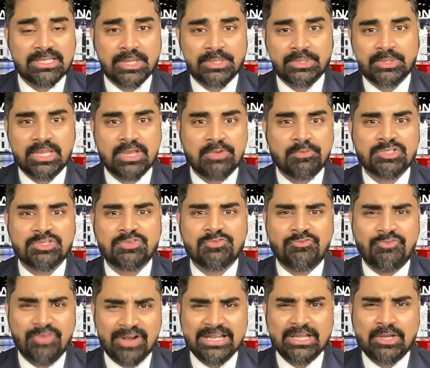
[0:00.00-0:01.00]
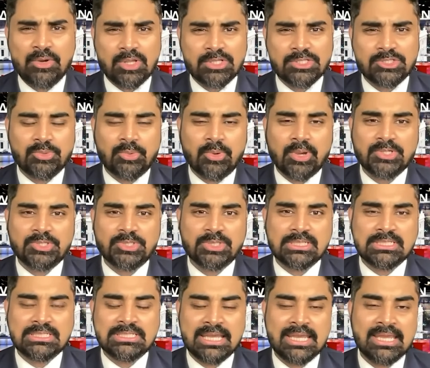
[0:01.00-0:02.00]
Now, today was a very consequential
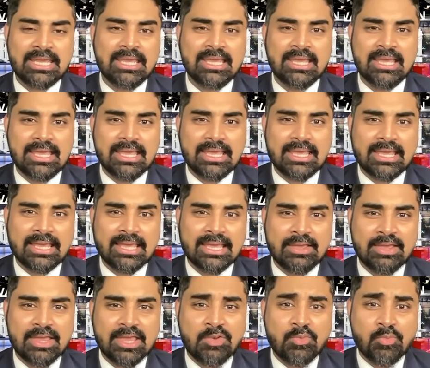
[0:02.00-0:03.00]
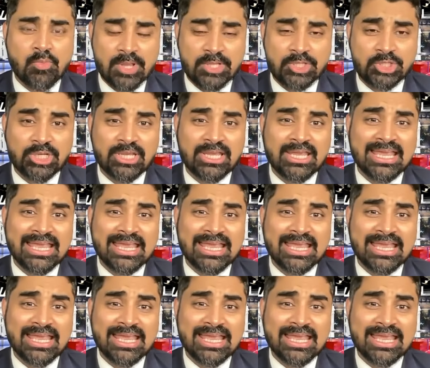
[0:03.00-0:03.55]
day in which